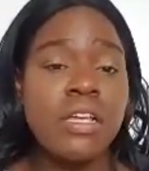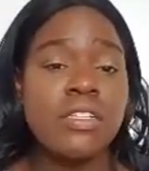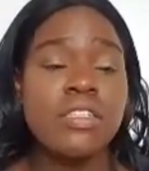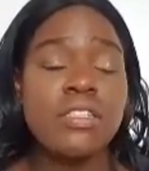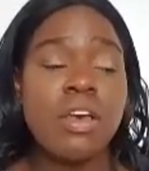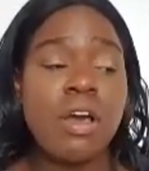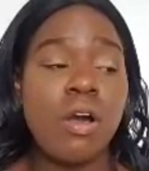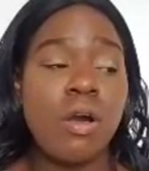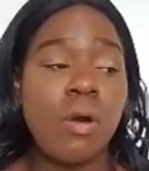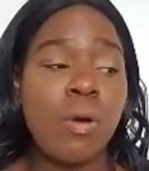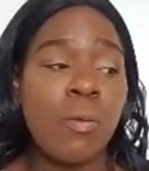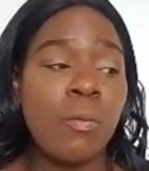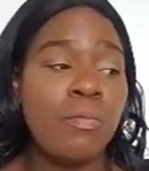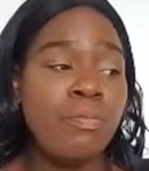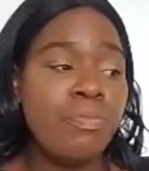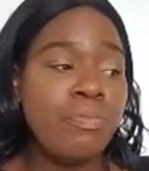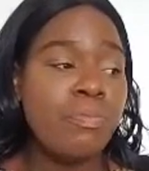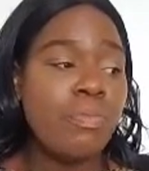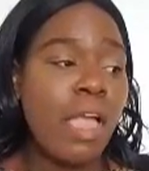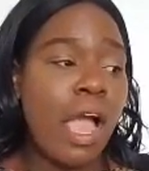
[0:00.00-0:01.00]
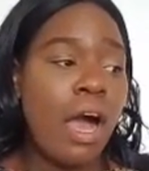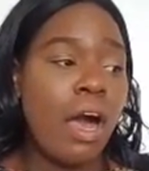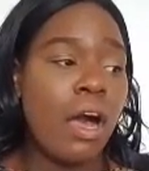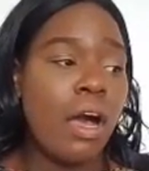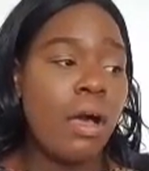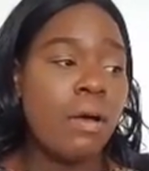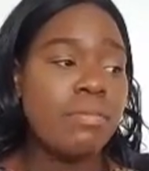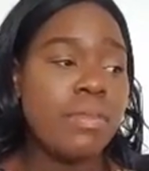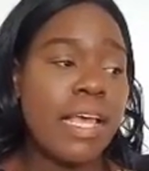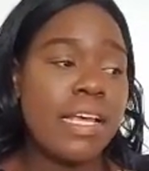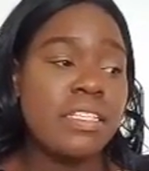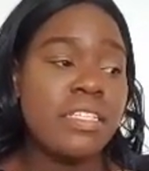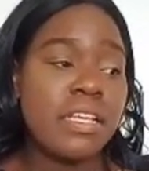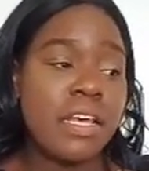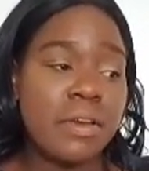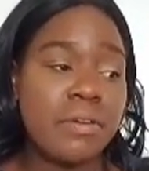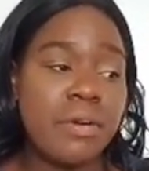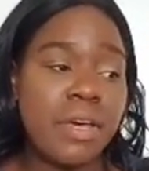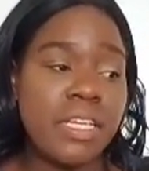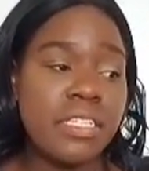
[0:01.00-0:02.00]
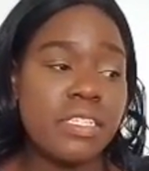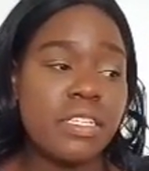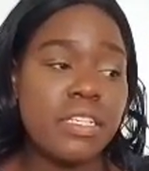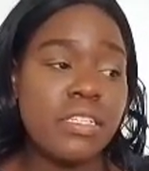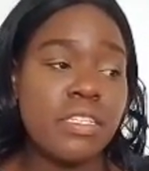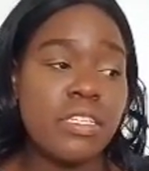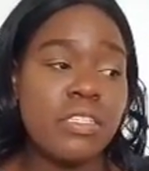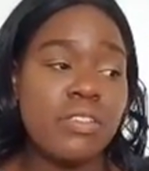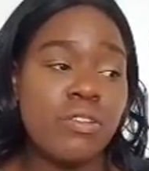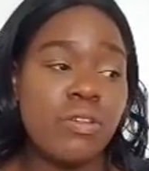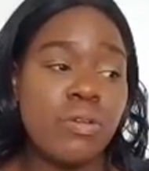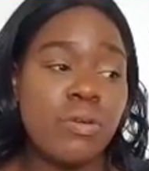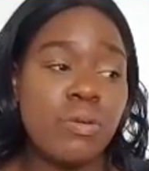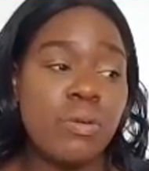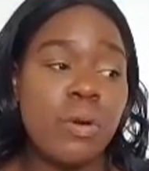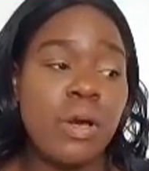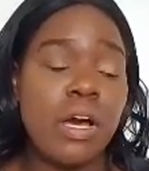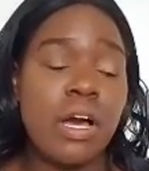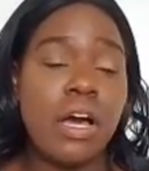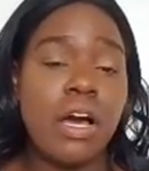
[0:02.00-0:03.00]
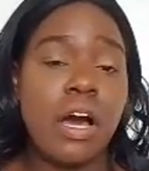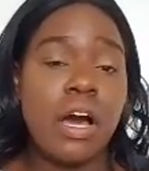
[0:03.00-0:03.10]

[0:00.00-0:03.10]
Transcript: So that segues into